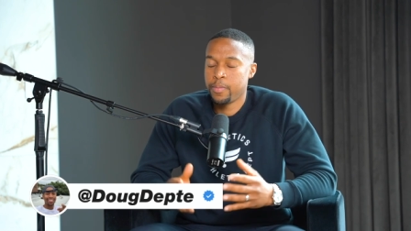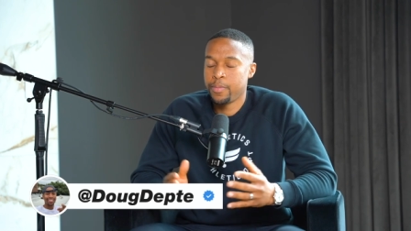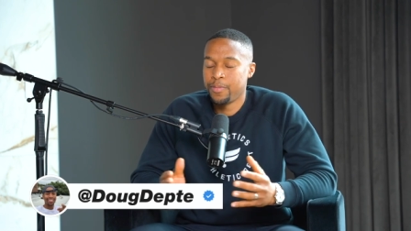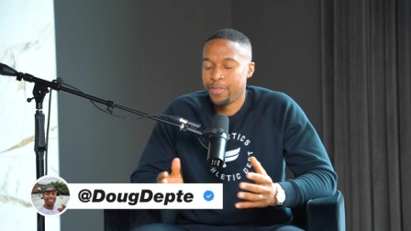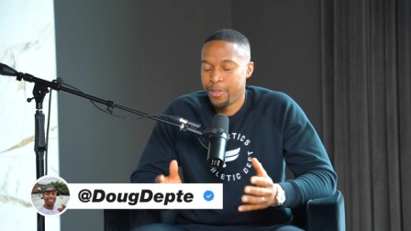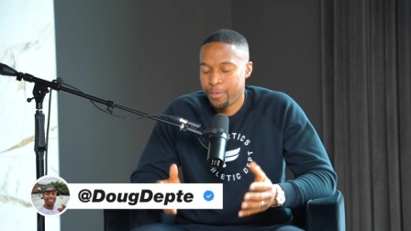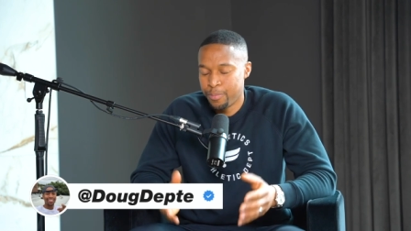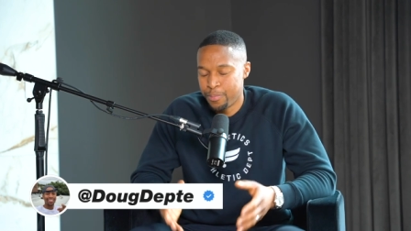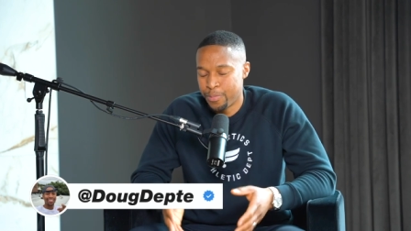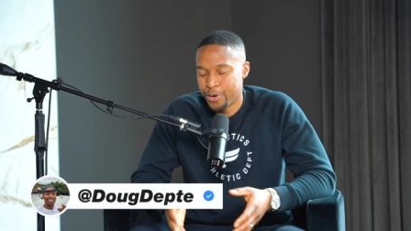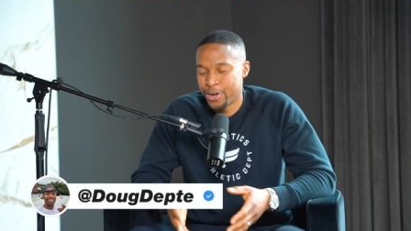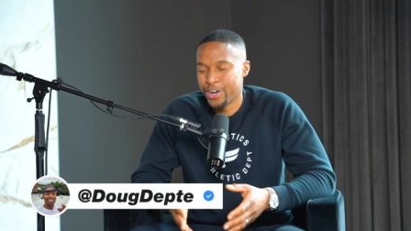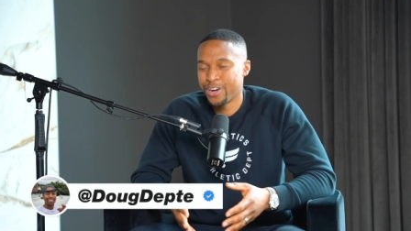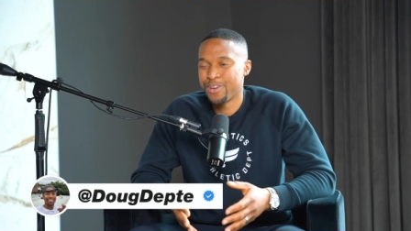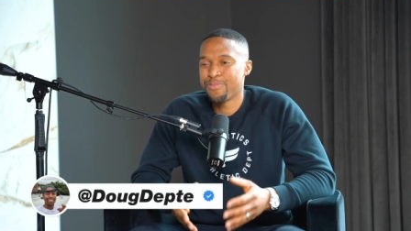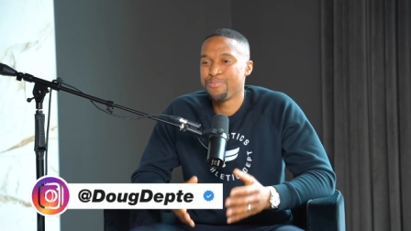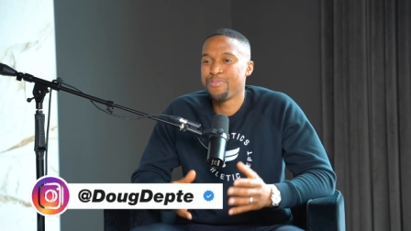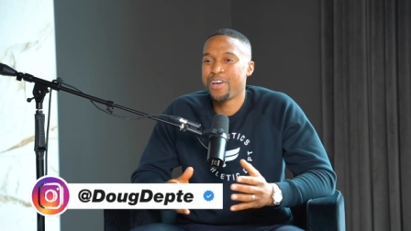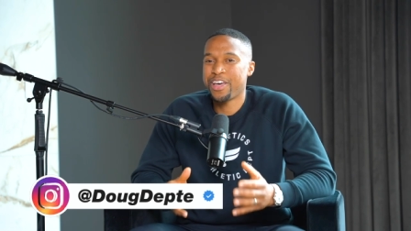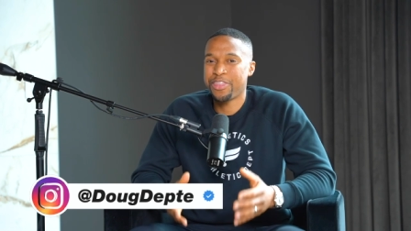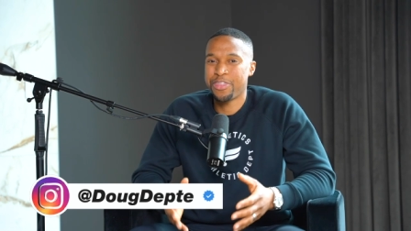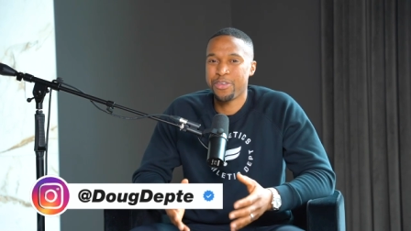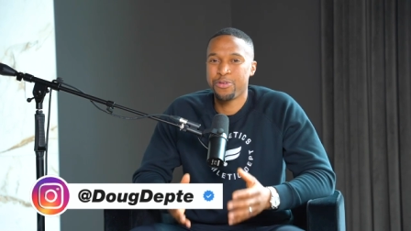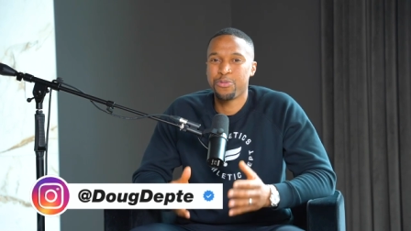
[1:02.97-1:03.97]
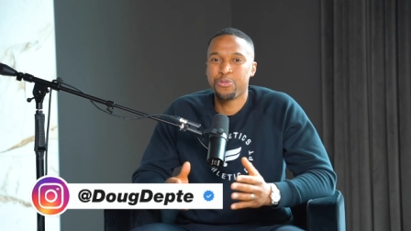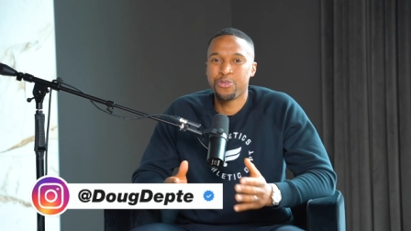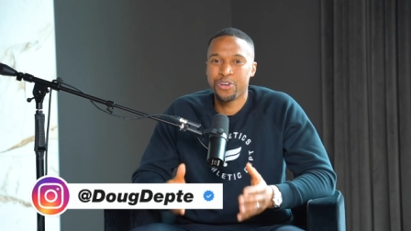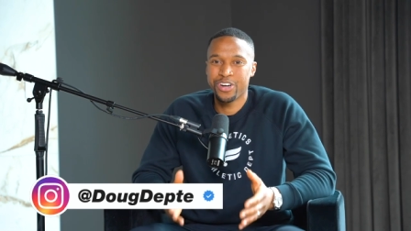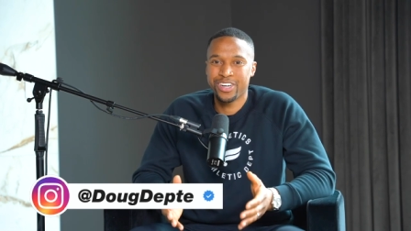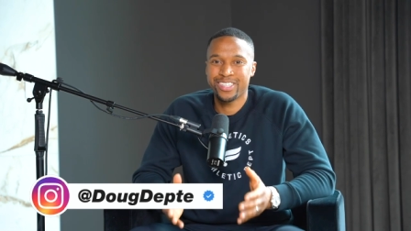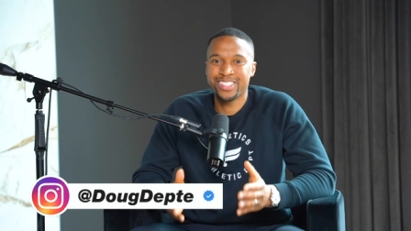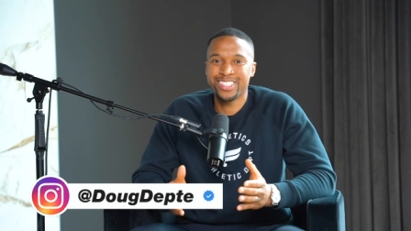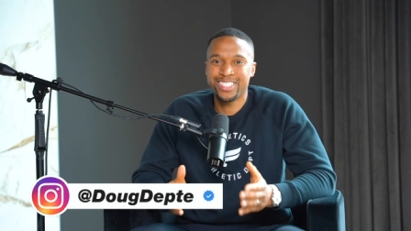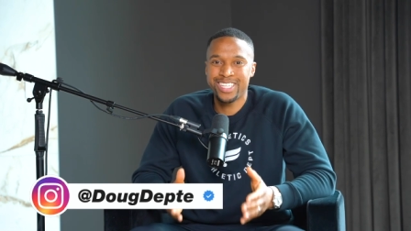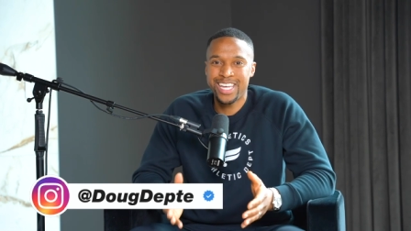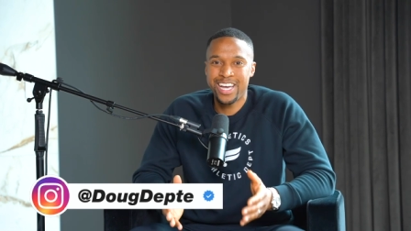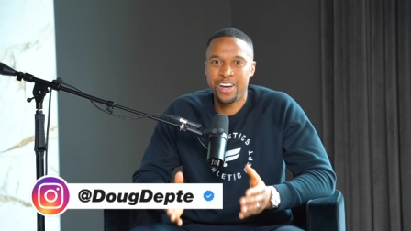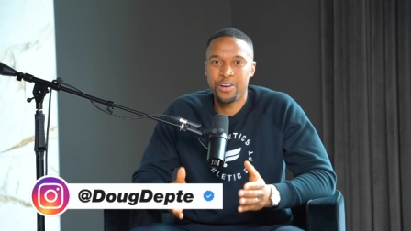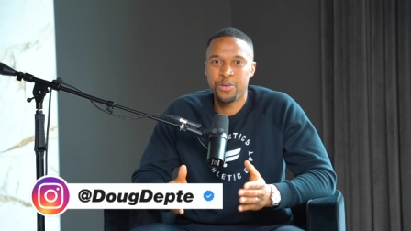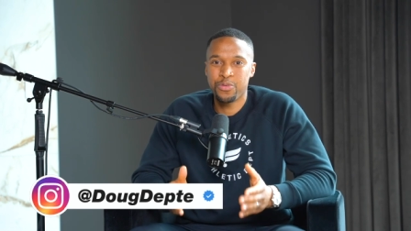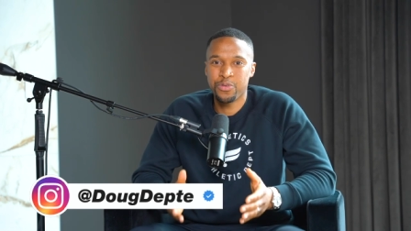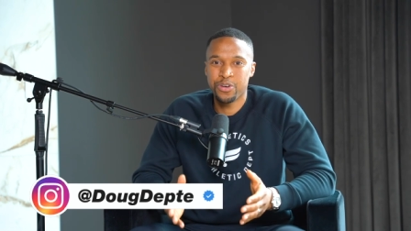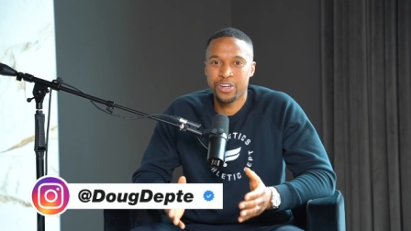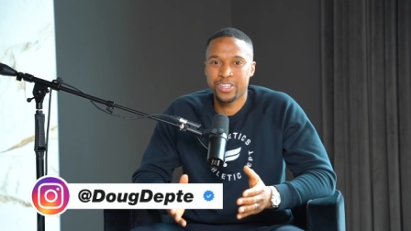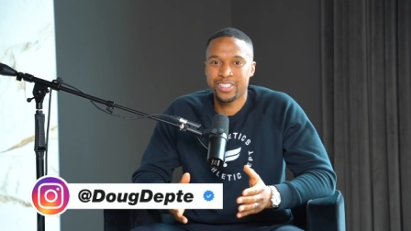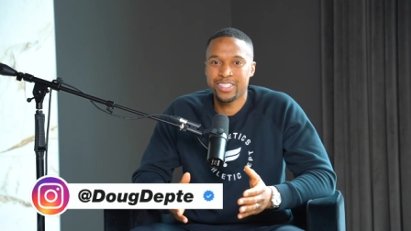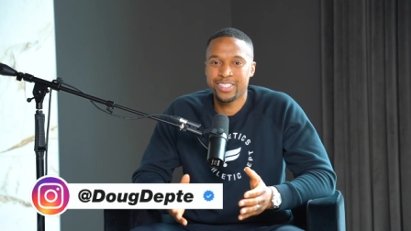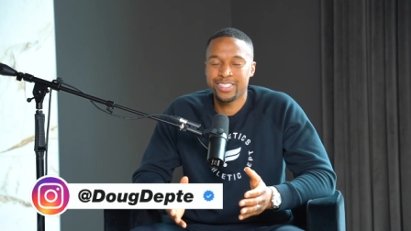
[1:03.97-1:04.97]
the BRRRR method works. This is how it
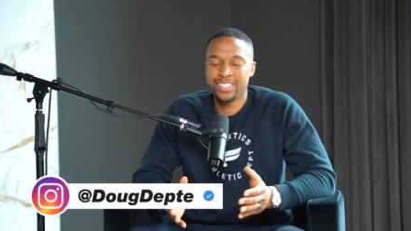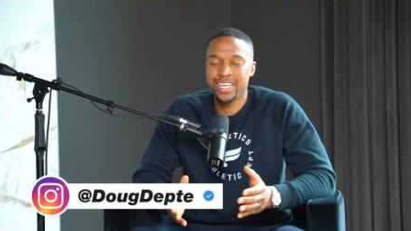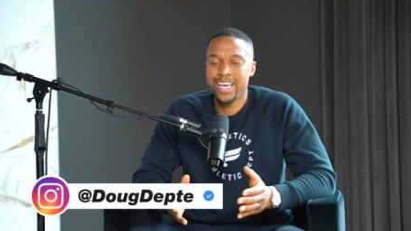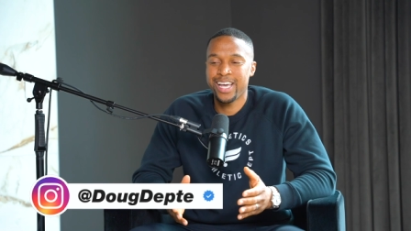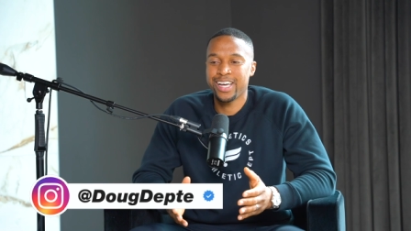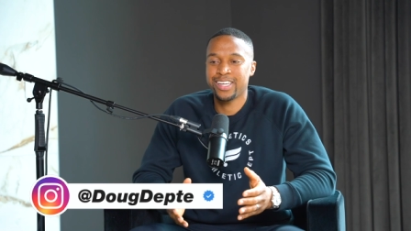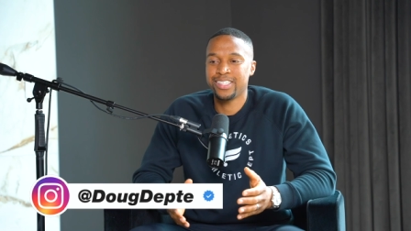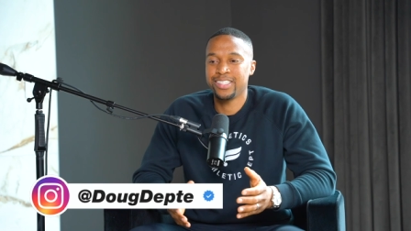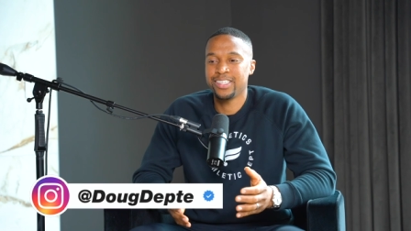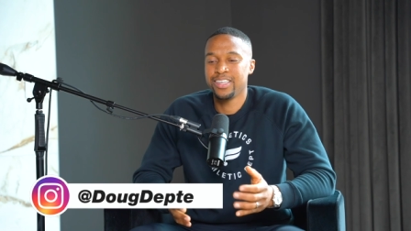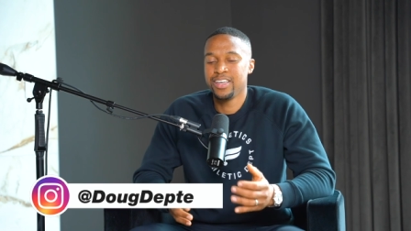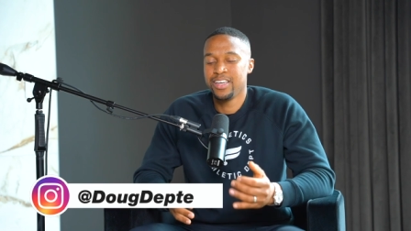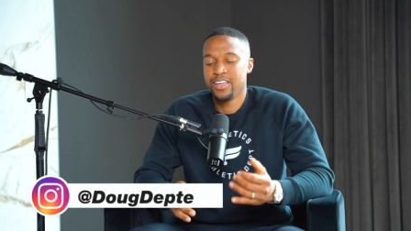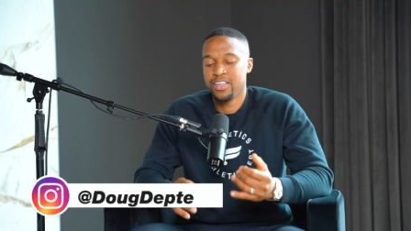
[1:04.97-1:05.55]
works exactly.